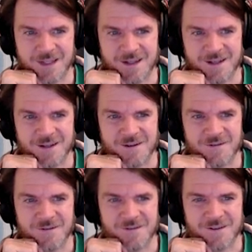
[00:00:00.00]

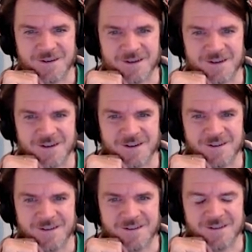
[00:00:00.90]

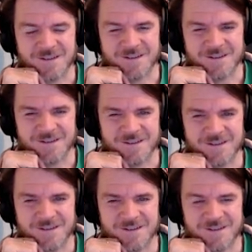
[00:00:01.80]

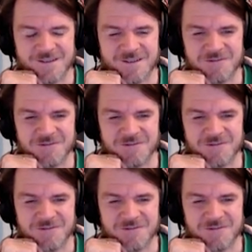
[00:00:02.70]
This person isn't speaking.